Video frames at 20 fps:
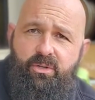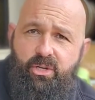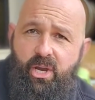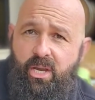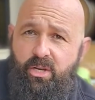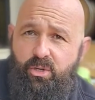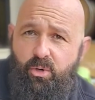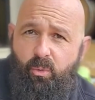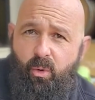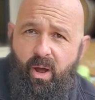
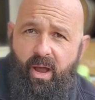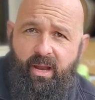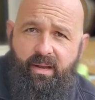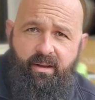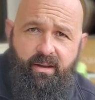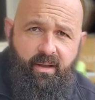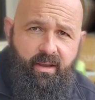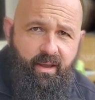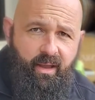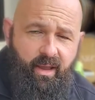change a wine
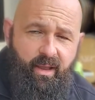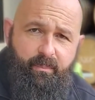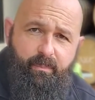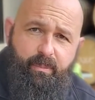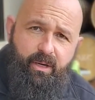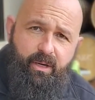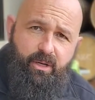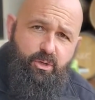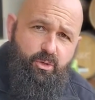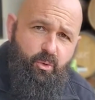in
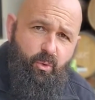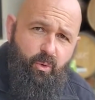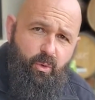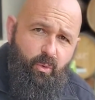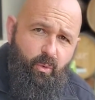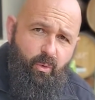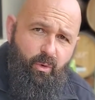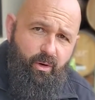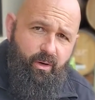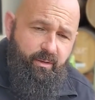short
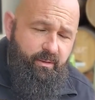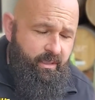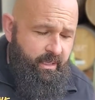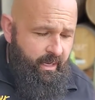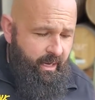order.